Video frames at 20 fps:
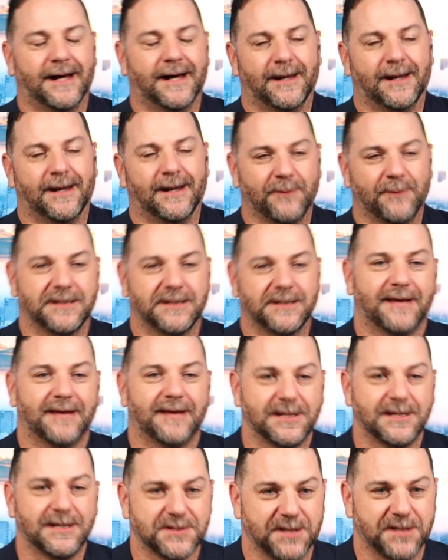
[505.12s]
We did
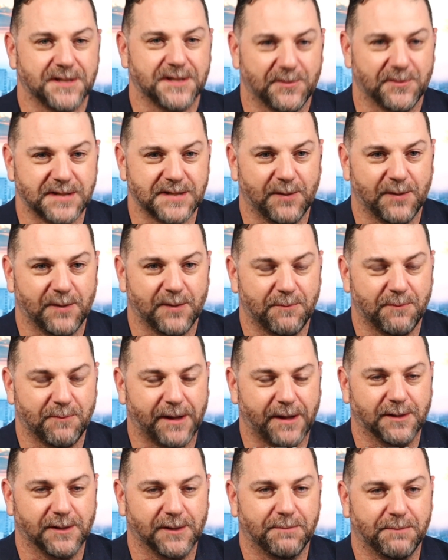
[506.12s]
that just the other day with my
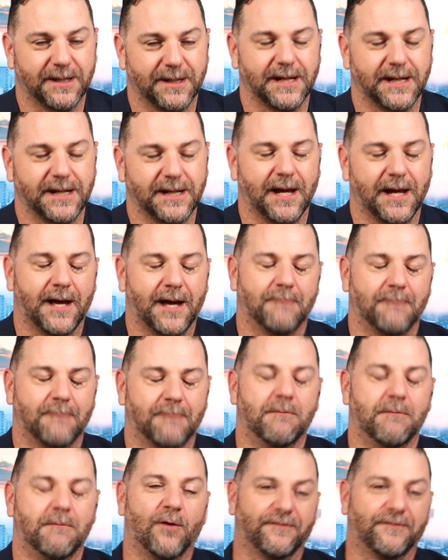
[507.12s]
good buddy,
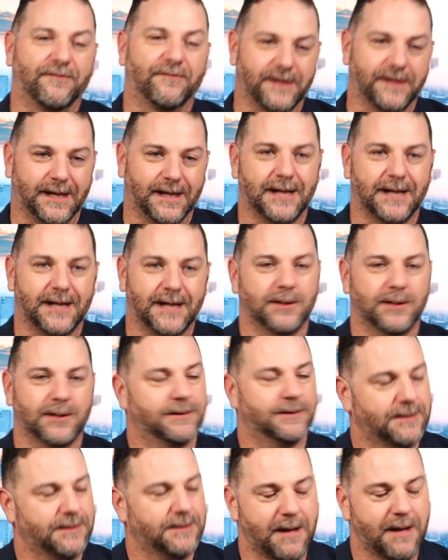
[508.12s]
Mo Vila.
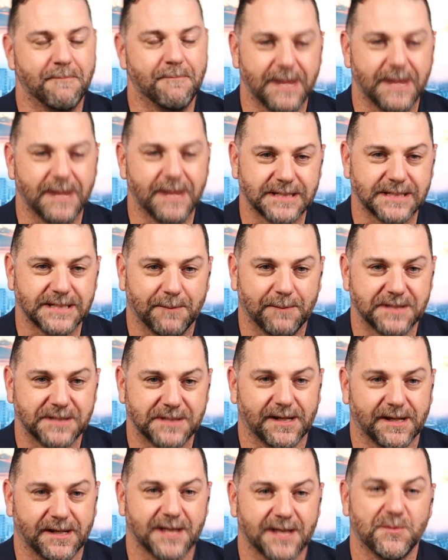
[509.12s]

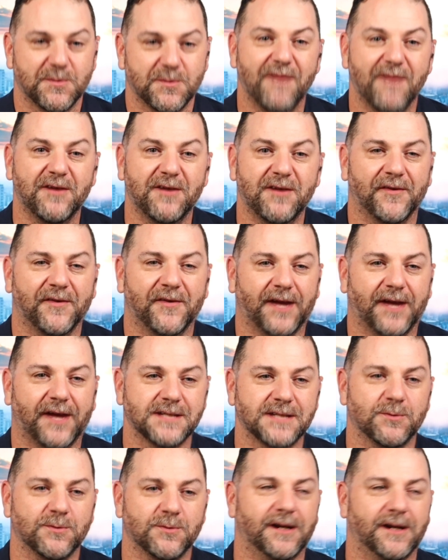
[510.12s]
Amazing guest. We have another
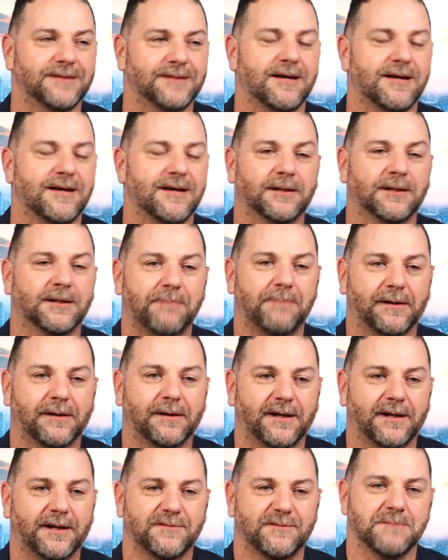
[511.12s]
guest. We're going to talk about
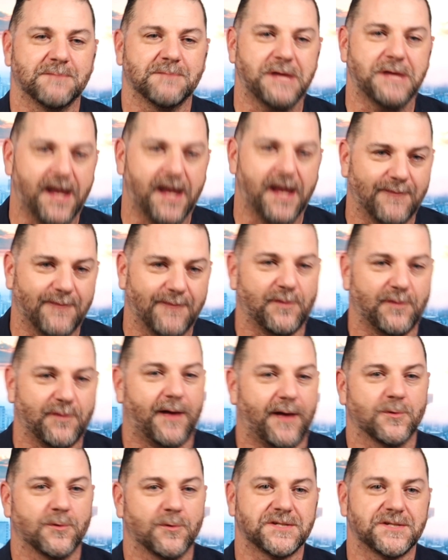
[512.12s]
kind of some behavior
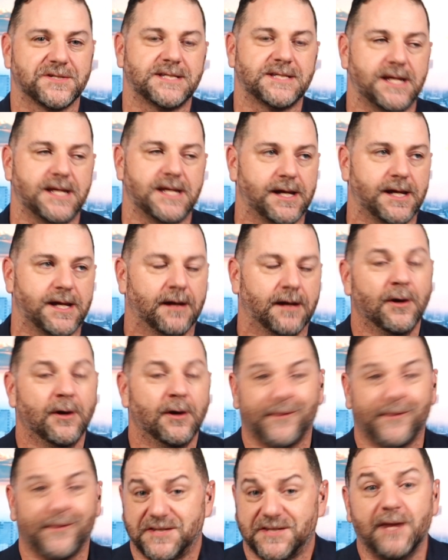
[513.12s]
that we're seeing.
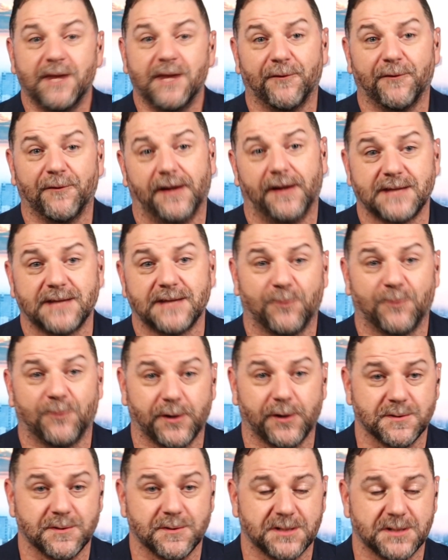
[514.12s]
We've seen it for the last 4
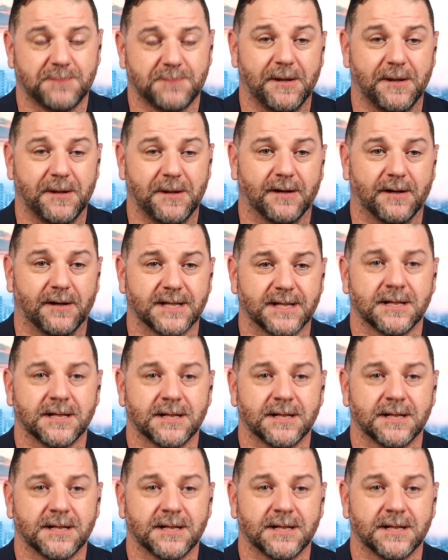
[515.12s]
years, let's just be honest.